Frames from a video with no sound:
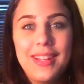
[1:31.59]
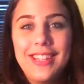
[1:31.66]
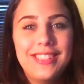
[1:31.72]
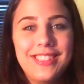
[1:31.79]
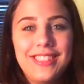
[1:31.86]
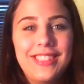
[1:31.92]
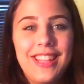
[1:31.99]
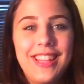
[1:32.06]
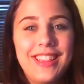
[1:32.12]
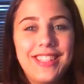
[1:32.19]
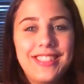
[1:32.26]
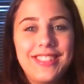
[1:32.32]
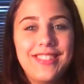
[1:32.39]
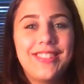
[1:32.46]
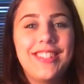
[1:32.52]
but I just think
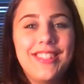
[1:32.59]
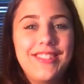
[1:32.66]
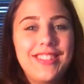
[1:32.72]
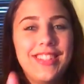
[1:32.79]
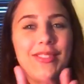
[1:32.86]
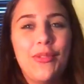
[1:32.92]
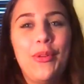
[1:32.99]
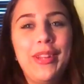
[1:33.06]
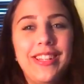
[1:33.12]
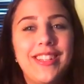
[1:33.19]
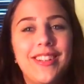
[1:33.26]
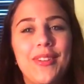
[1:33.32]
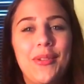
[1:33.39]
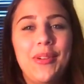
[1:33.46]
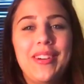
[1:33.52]
they're so cute and
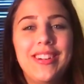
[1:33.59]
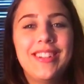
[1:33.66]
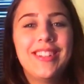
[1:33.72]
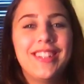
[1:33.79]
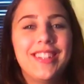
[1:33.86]
oinkable.